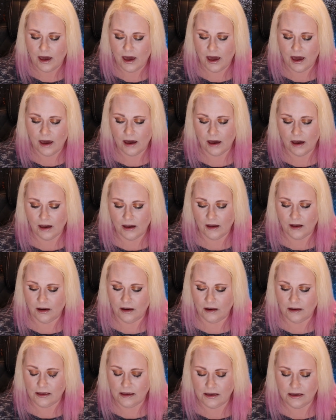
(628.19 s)

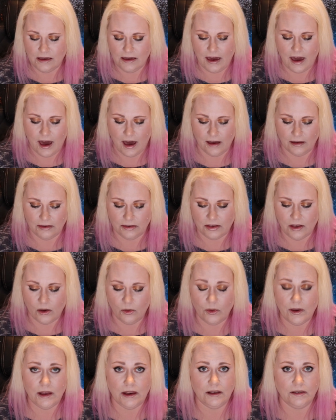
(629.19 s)
And yeah,
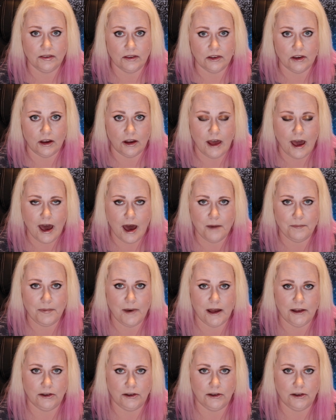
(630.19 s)
so it is a good app.